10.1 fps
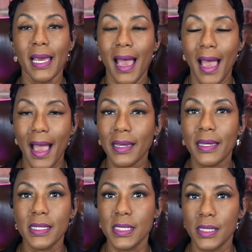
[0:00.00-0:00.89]
I can
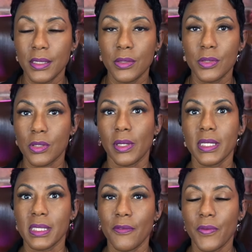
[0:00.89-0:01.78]
continue. So let's
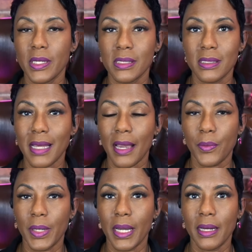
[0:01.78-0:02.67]
say, for instance, I
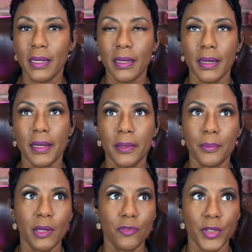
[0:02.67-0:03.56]
created
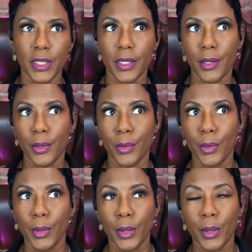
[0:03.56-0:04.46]
a video
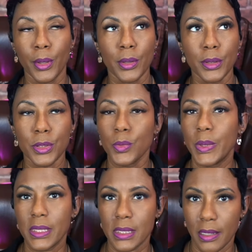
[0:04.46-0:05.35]
2
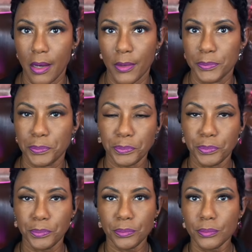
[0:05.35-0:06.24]
weeks ago.
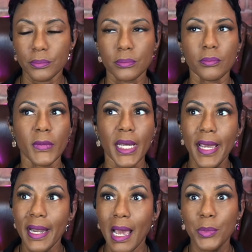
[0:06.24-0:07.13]

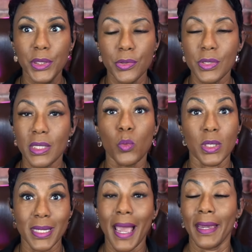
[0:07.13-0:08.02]
And I'm using, which
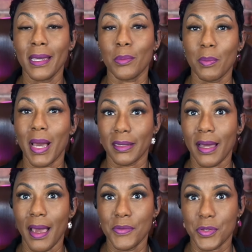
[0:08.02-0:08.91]
I am in my
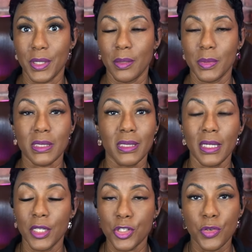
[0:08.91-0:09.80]
live streams, the
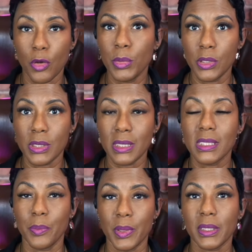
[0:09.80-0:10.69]
intro music
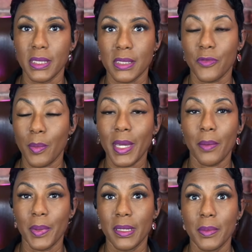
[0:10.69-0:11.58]
typically is from
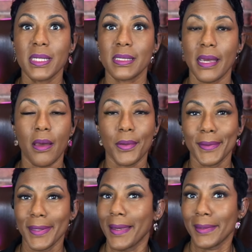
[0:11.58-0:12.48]
Epidemic Sound.
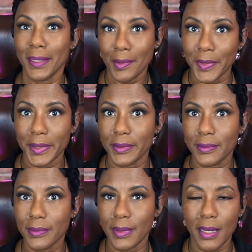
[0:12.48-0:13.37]
I love it.
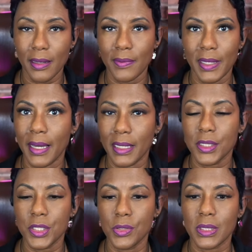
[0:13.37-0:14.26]
I love that I get to
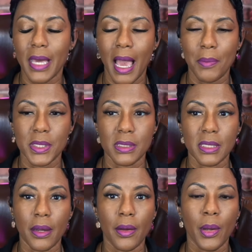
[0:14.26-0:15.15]
choose the options there.